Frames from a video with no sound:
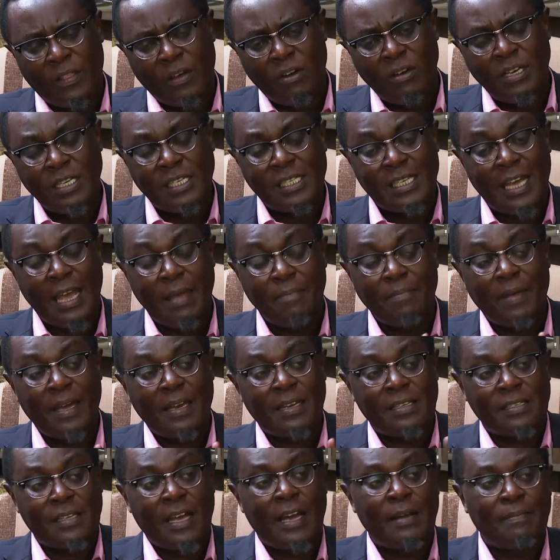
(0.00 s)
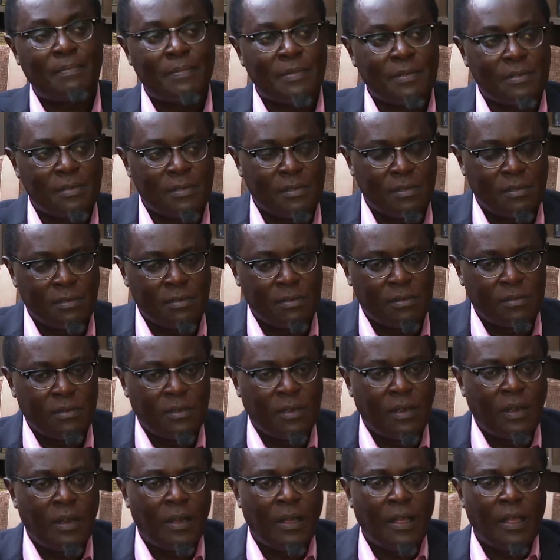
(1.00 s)
only time that has happened,
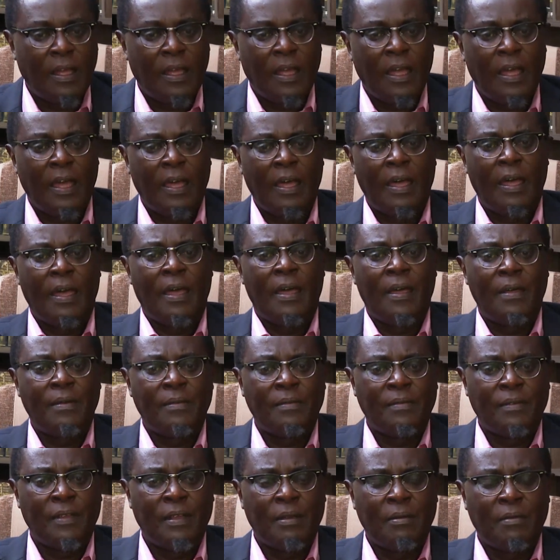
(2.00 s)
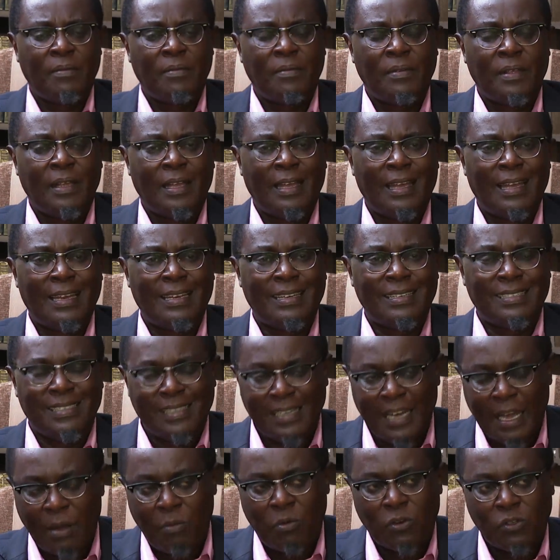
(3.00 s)
and the
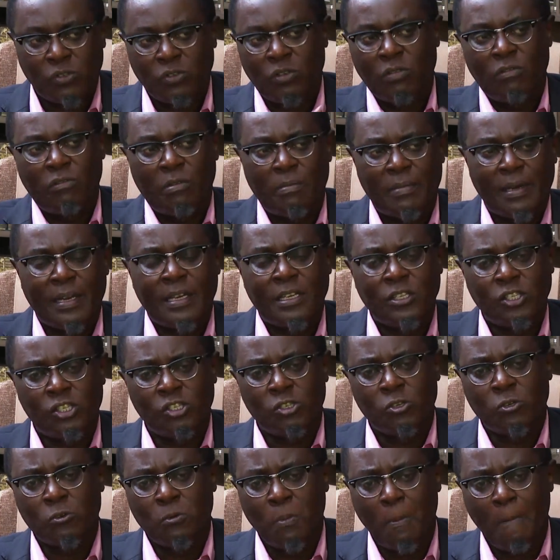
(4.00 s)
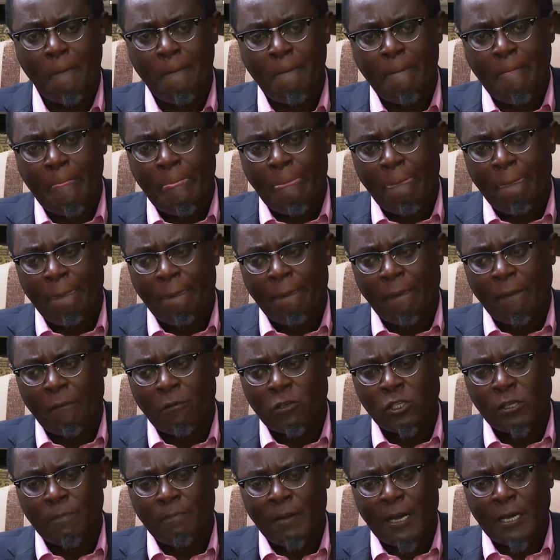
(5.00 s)
guy was not from an NGO,
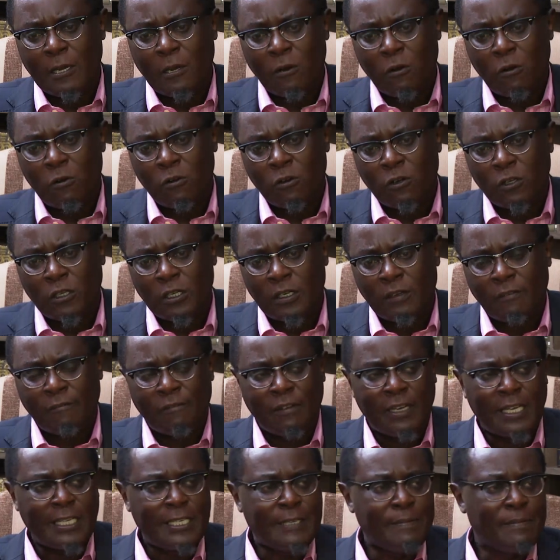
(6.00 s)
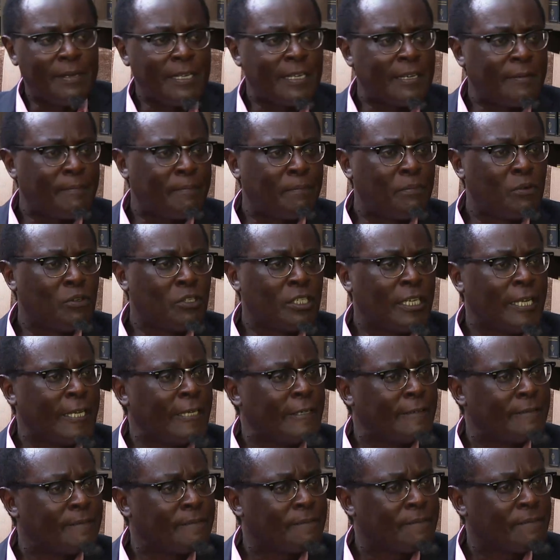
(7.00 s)
was a man called Vladimir
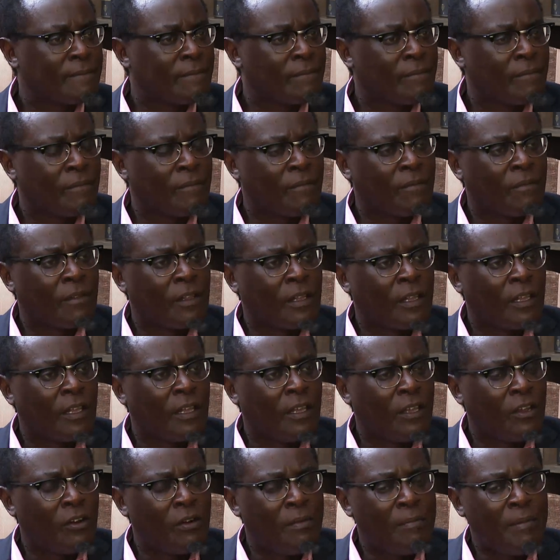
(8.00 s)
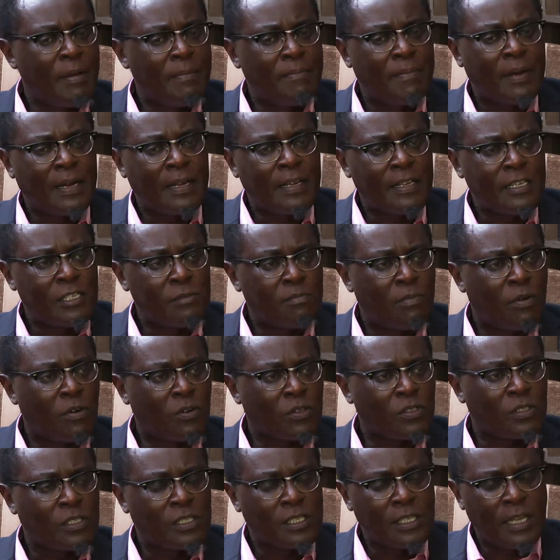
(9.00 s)
Putin. You remember his
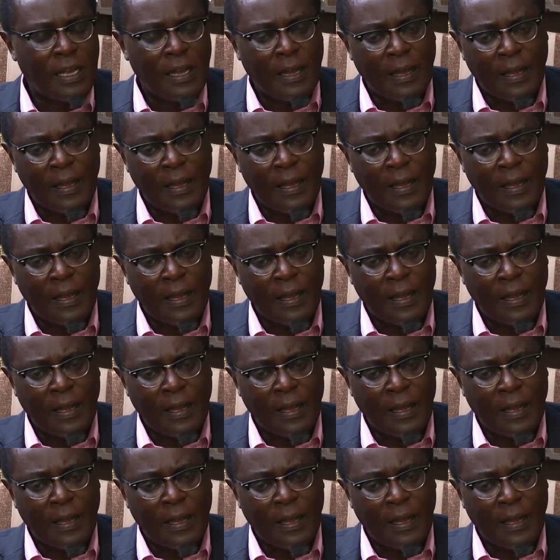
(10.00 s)
boss,